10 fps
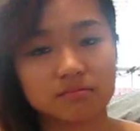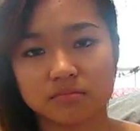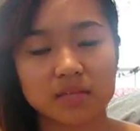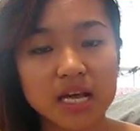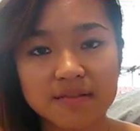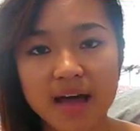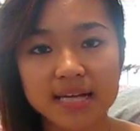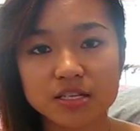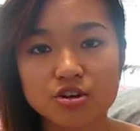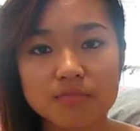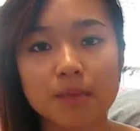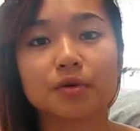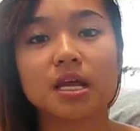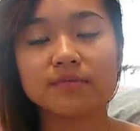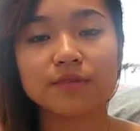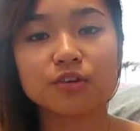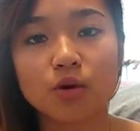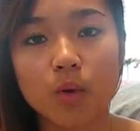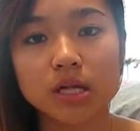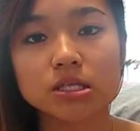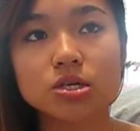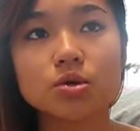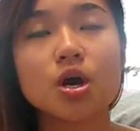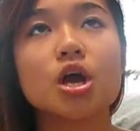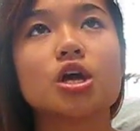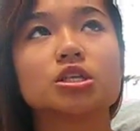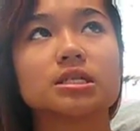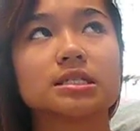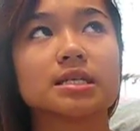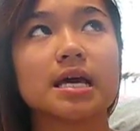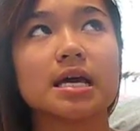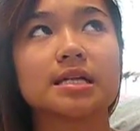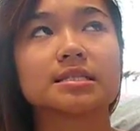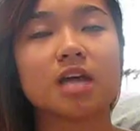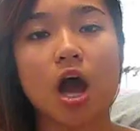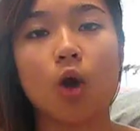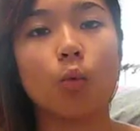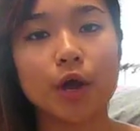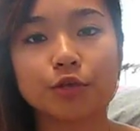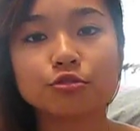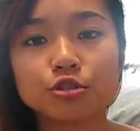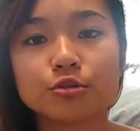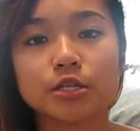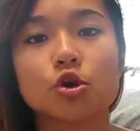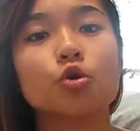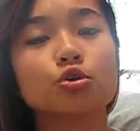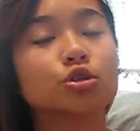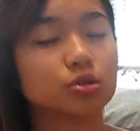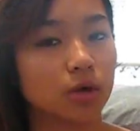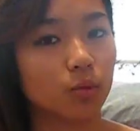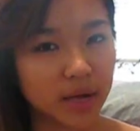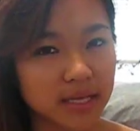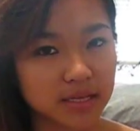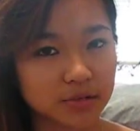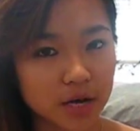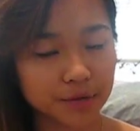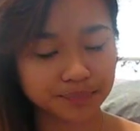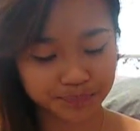think of it as a new memory. Even if you don't want to, just, it's not what you do, it's who you do it with, you know.